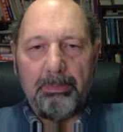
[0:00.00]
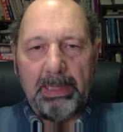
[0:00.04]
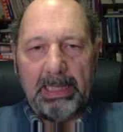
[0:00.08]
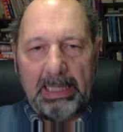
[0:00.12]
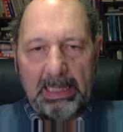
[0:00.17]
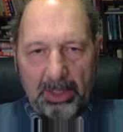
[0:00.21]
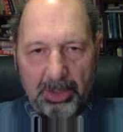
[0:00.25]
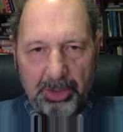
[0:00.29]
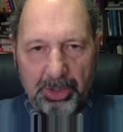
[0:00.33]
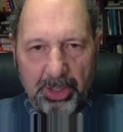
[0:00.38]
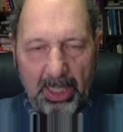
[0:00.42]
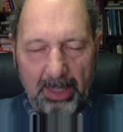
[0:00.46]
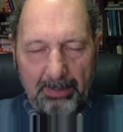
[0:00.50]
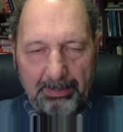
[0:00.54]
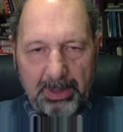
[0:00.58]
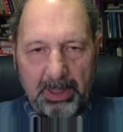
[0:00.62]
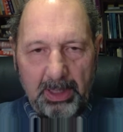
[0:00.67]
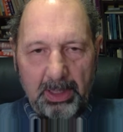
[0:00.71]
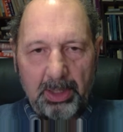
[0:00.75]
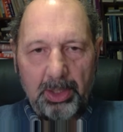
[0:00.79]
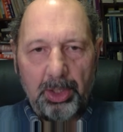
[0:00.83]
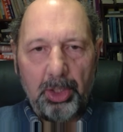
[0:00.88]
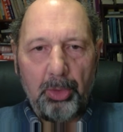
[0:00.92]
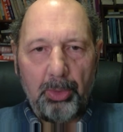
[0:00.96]
um, being
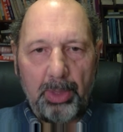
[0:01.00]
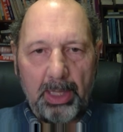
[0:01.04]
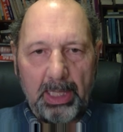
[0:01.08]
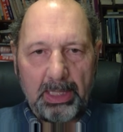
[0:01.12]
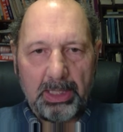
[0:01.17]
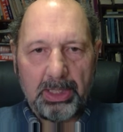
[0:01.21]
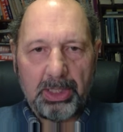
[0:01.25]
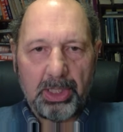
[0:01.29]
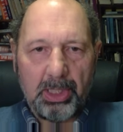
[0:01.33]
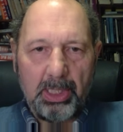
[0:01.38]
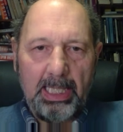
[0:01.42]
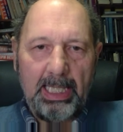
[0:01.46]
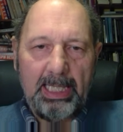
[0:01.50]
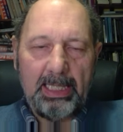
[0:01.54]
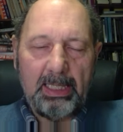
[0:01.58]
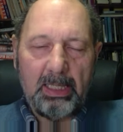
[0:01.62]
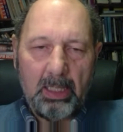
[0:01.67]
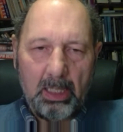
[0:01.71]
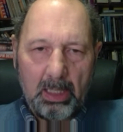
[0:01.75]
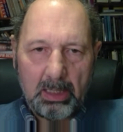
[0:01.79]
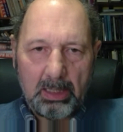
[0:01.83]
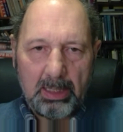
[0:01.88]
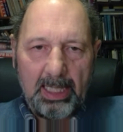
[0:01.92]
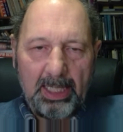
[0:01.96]
entrapped in US
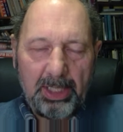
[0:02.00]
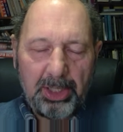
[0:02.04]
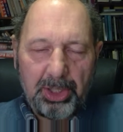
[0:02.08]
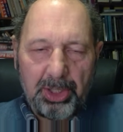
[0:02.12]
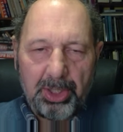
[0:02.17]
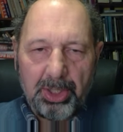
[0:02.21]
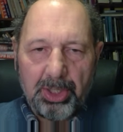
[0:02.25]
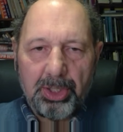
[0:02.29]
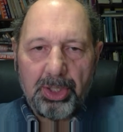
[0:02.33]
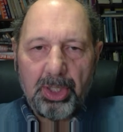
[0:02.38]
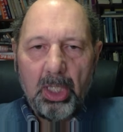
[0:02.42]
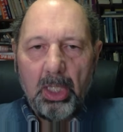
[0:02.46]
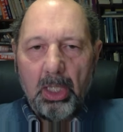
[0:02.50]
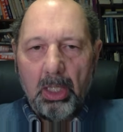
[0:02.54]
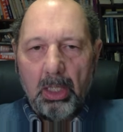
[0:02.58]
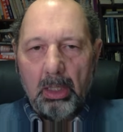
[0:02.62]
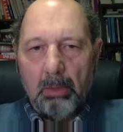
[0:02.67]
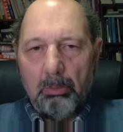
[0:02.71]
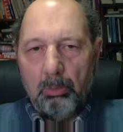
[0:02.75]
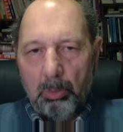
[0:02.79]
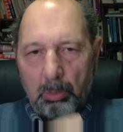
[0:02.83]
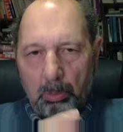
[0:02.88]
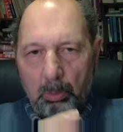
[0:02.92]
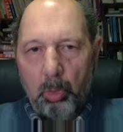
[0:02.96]
led
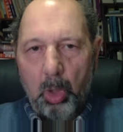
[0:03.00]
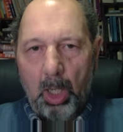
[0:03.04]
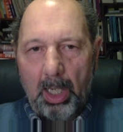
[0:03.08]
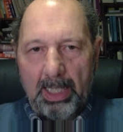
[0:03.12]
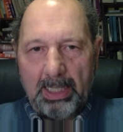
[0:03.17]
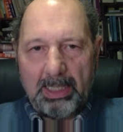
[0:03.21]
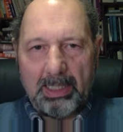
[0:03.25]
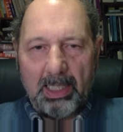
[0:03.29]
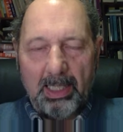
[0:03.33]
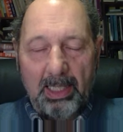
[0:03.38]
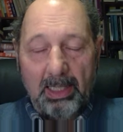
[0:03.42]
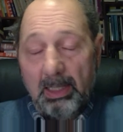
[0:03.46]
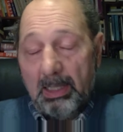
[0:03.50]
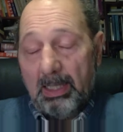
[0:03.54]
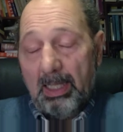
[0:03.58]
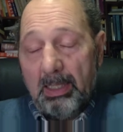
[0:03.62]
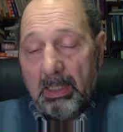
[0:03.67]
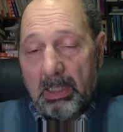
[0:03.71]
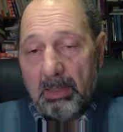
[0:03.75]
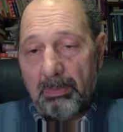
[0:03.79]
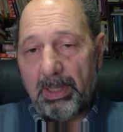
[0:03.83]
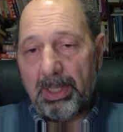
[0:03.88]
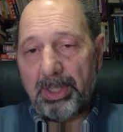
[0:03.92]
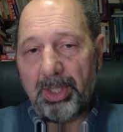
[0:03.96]
sanctions, wisely
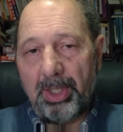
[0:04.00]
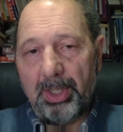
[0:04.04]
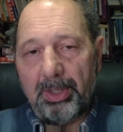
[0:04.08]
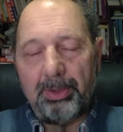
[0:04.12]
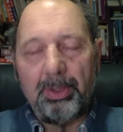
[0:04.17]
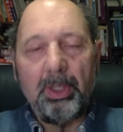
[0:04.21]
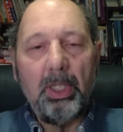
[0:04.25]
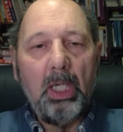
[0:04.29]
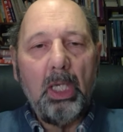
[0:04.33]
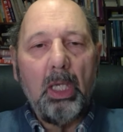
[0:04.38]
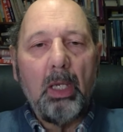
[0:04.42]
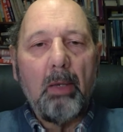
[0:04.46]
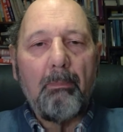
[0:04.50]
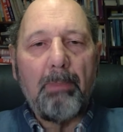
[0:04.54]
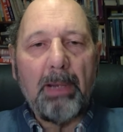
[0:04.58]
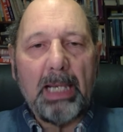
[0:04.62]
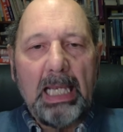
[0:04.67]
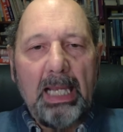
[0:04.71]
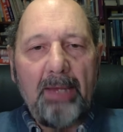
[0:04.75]
and sensibly so.